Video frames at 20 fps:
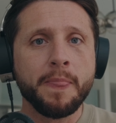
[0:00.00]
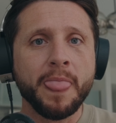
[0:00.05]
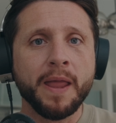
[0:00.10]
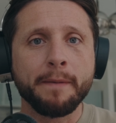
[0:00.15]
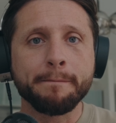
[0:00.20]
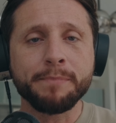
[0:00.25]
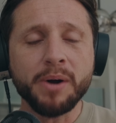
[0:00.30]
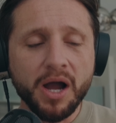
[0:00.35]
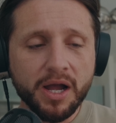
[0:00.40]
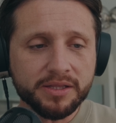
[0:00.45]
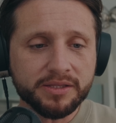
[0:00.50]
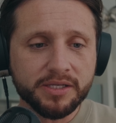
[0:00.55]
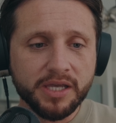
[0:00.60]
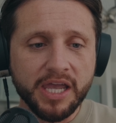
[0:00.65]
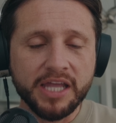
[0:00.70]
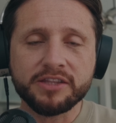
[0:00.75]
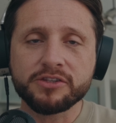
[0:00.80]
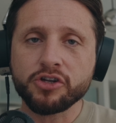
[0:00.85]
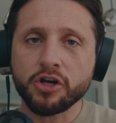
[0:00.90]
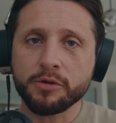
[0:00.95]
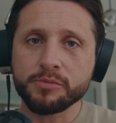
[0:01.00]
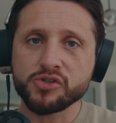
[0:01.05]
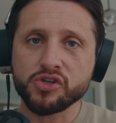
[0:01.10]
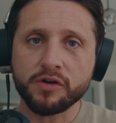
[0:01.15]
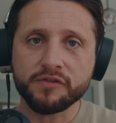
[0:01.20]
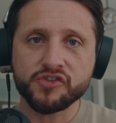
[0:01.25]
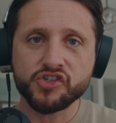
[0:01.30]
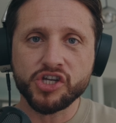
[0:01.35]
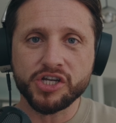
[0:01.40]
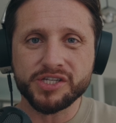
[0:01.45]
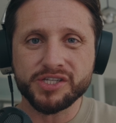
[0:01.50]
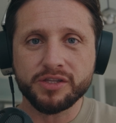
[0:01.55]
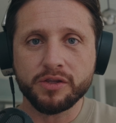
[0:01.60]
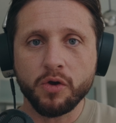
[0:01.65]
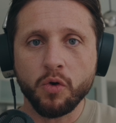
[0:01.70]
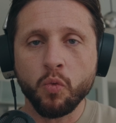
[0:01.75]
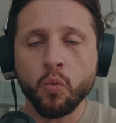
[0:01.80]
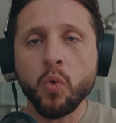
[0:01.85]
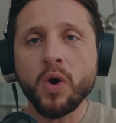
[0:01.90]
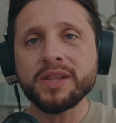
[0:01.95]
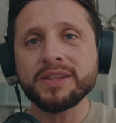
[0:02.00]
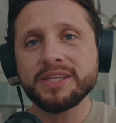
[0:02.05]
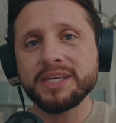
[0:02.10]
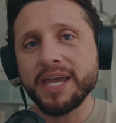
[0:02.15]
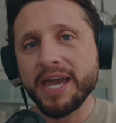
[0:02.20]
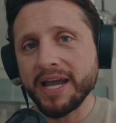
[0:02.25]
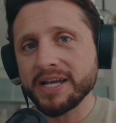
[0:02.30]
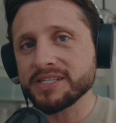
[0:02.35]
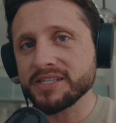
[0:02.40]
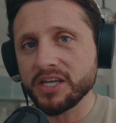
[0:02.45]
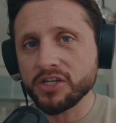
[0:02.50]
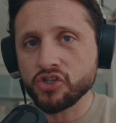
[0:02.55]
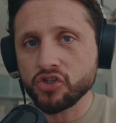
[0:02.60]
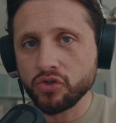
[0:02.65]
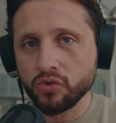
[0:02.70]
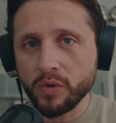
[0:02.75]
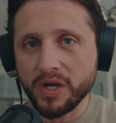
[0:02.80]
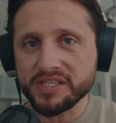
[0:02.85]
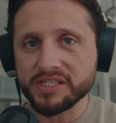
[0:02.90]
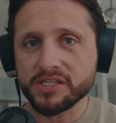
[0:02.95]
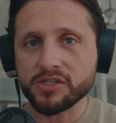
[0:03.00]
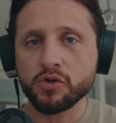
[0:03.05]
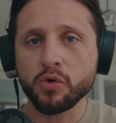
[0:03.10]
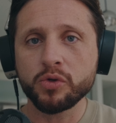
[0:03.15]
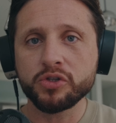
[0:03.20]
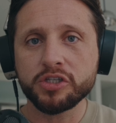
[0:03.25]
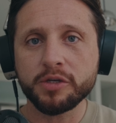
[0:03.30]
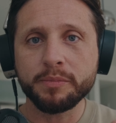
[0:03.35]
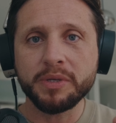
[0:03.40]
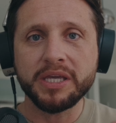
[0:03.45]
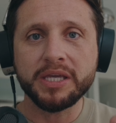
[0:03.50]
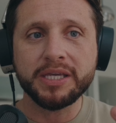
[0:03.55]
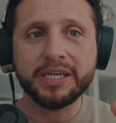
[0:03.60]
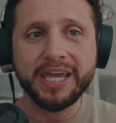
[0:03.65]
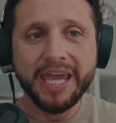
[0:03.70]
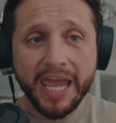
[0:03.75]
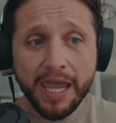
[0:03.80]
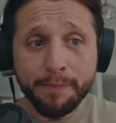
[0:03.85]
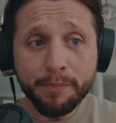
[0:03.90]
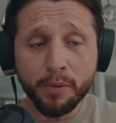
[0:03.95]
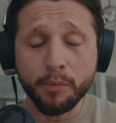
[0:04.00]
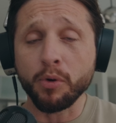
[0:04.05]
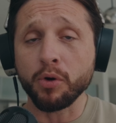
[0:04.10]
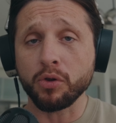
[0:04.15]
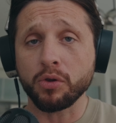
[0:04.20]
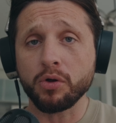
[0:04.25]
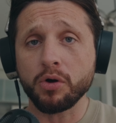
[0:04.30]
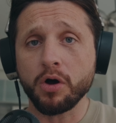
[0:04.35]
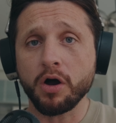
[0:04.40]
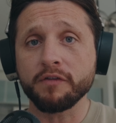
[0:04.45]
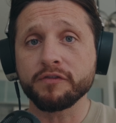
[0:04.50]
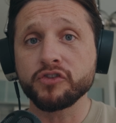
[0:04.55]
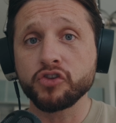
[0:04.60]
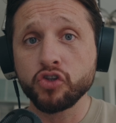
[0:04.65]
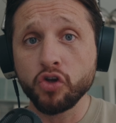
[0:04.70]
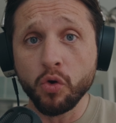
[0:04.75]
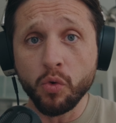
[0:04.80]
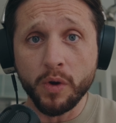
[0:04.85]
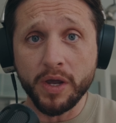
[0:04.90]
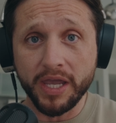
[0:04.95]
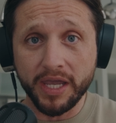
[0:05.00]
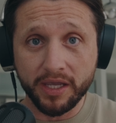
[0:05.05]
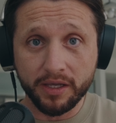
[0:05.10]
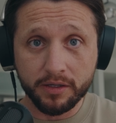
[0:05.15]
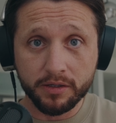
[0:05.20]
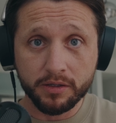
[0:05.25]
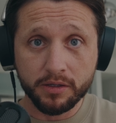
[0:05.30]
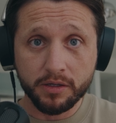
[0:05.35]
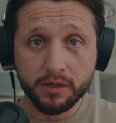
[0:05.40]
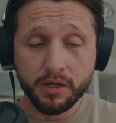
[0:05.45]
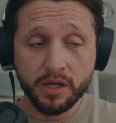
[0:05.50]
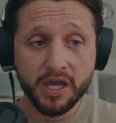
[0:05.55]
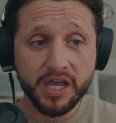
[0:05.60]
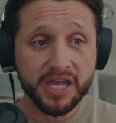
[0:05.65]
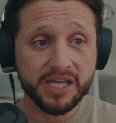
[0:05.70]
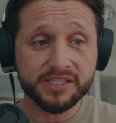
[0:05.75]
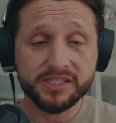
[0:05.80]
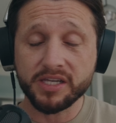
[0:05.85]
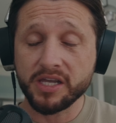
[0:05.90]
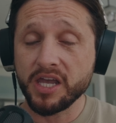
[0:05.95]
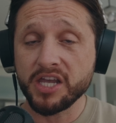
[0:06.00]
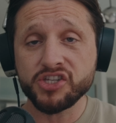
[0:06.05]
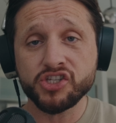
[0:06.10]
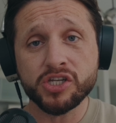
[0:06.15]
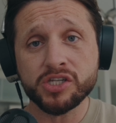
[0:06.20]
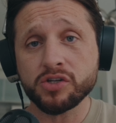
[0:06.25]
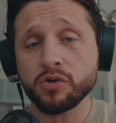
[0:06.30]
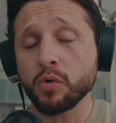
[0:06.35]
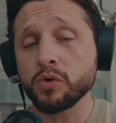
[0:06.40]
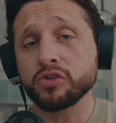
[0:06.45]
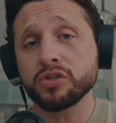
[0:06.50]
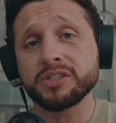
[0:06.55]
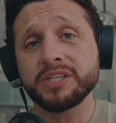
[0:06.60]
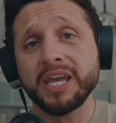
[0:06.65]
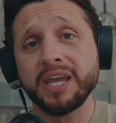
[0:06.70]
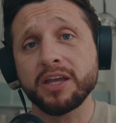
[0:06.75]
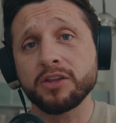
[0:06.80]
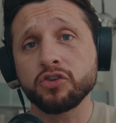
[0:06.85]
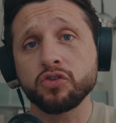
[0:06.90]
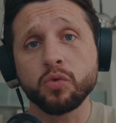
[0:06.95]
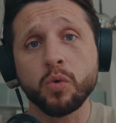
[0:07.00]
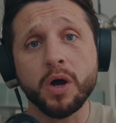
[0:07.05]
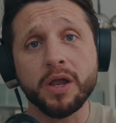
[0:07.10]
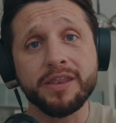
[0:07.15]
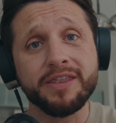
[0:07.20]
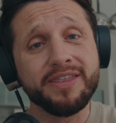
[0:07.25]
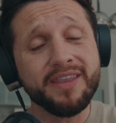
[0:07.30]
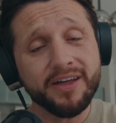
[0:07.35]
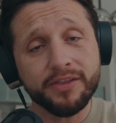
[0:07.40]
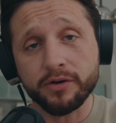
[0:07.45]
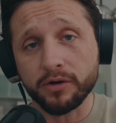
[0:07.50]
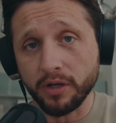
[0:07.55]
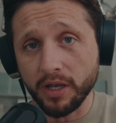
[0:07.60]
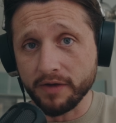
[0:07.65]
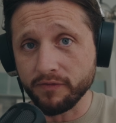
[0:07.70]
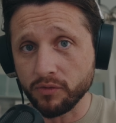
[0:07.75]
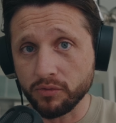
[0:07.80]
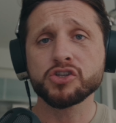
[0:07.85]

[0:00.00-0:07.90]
But in terms of just what the XH2S is going to be capable of doing, is just going to take it to another level.